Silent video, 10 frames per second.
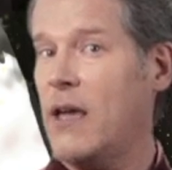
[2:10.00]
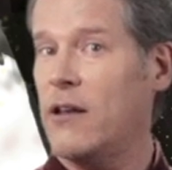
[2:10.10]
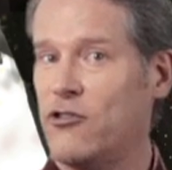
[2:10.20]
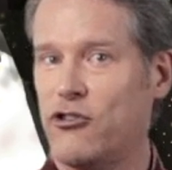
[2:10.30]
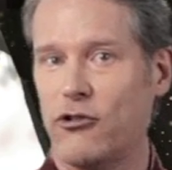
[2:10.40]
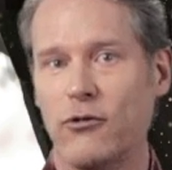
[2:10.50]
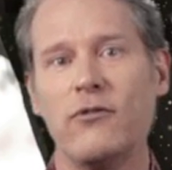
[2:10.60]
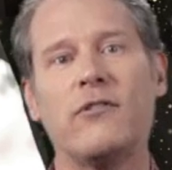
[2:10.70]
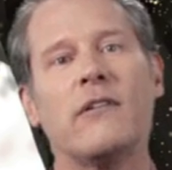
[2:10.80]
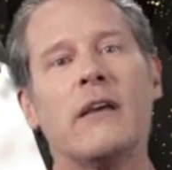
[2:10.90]
and
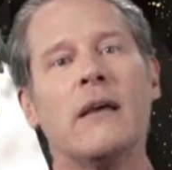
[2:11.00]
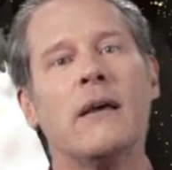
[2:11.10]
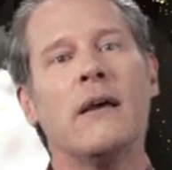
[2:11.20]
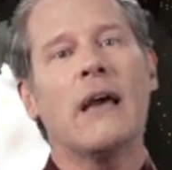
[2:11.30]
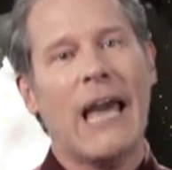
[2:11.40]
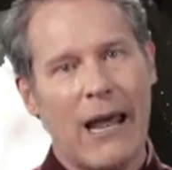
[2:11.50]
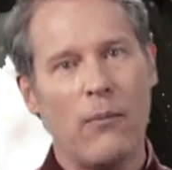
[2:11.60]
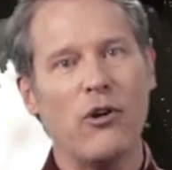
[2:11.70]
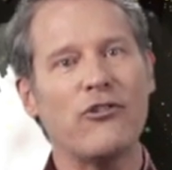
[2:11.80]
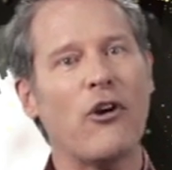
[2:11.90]
Jews?
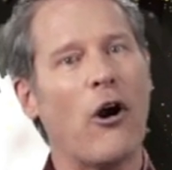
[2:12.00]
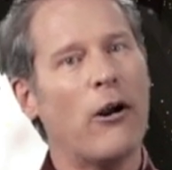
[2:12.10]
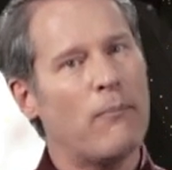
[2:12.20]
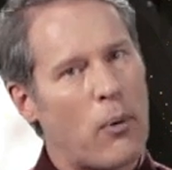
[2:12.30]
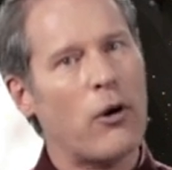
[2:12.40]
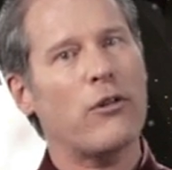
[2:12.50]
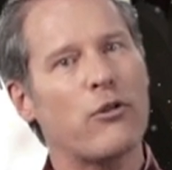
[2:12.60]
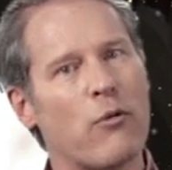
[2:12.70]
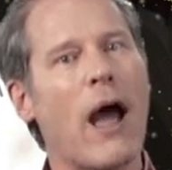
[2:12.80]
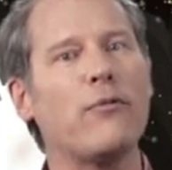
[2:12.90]
Animals are important
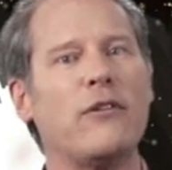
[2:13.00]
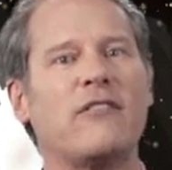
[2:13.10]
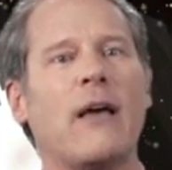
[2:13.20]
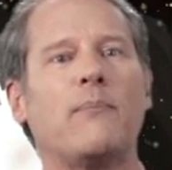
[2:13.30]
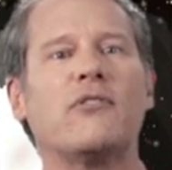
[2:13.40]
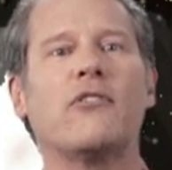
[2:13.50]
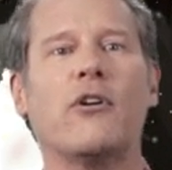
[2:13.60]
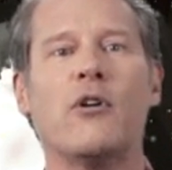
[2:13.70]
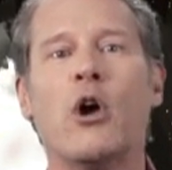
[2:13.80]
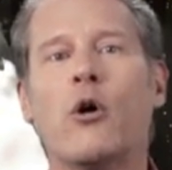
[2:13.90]
throughout this
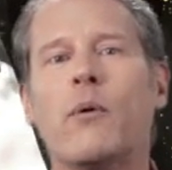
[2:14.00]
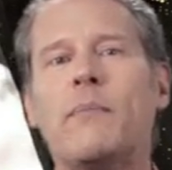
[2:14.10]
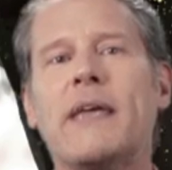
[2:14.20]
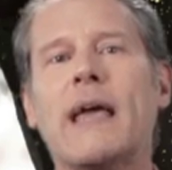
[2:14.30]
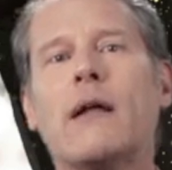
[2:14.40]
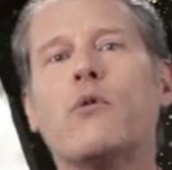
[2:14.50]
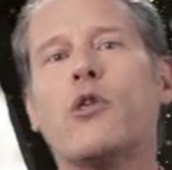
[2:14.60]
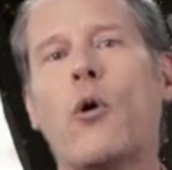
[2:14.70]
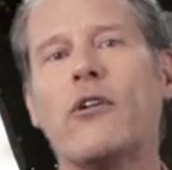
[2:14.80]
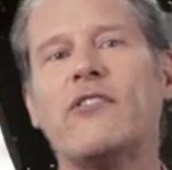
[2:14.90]
episode. We began with
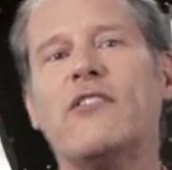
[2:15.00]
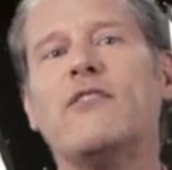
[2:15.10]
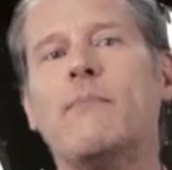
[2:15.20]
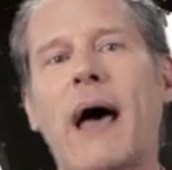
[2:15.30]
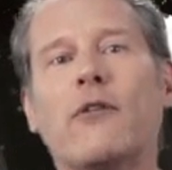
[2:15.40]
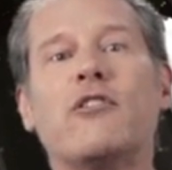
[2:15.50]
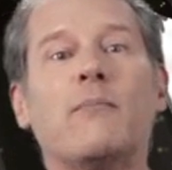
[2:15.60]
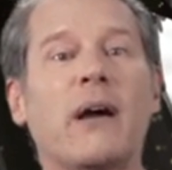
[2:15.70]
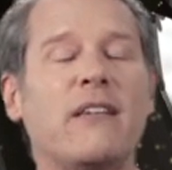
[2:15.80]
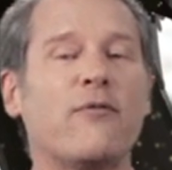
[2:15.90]
horses mounted
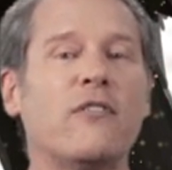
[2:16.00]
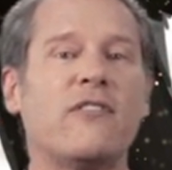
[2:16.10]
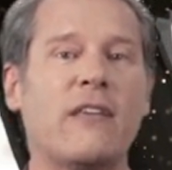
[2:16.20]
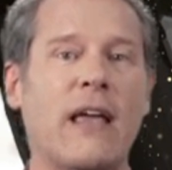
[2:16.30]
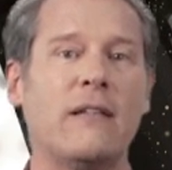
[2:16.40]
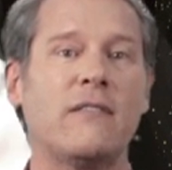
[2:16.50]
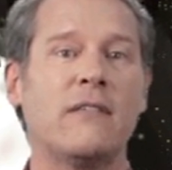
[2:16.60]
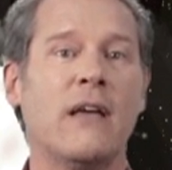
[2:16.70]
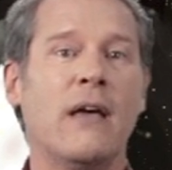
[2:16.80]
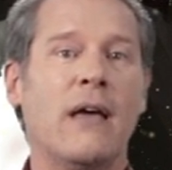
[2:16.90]
by different saints,
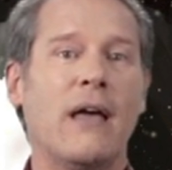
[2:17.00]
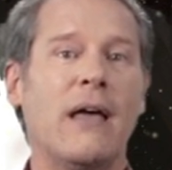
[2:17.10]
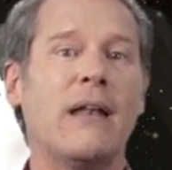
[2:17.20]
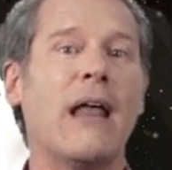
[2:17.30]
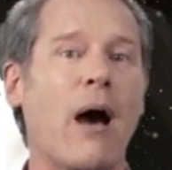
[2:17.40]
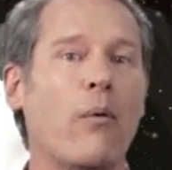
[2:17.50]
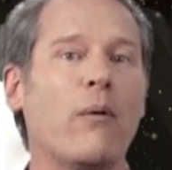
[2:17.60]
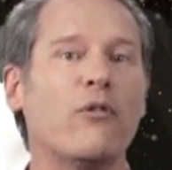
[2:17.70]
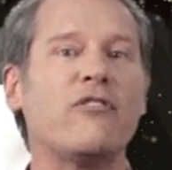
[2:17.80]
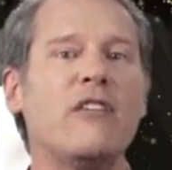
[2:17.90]
and now we
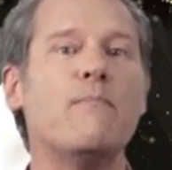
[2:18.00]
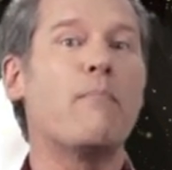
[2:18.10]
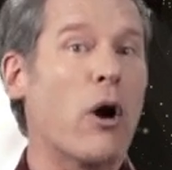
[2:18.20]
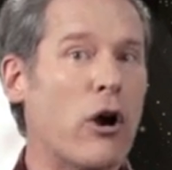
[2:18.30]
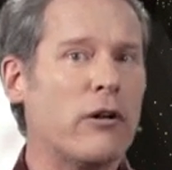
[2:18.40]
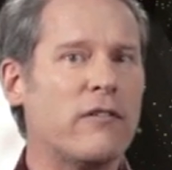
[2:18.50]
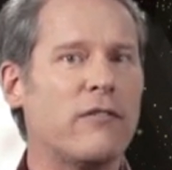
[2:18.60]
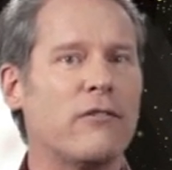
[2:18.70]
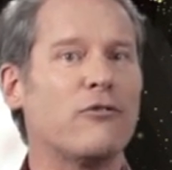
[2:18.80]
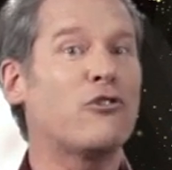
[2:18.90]
will see
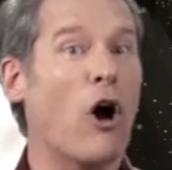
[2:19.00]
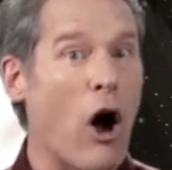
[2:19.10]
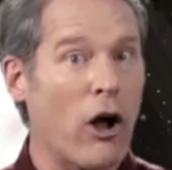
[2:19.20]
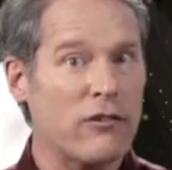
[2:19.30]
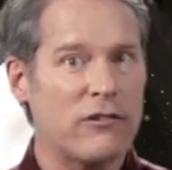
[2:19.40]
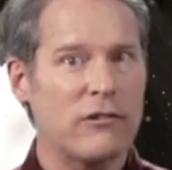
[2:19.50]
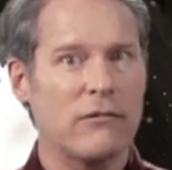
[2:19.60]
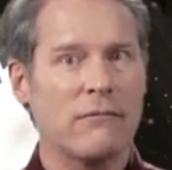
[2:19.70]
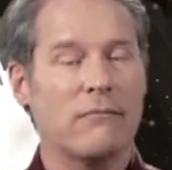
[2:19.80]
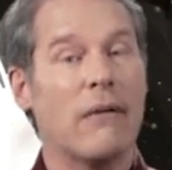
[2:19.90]
birds, dogs,
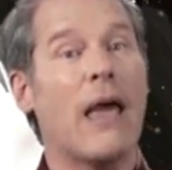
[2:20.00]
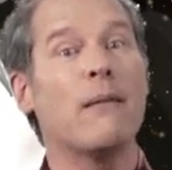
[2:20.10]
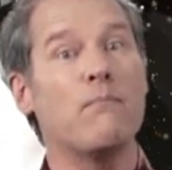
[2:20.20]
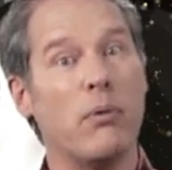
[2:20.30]
and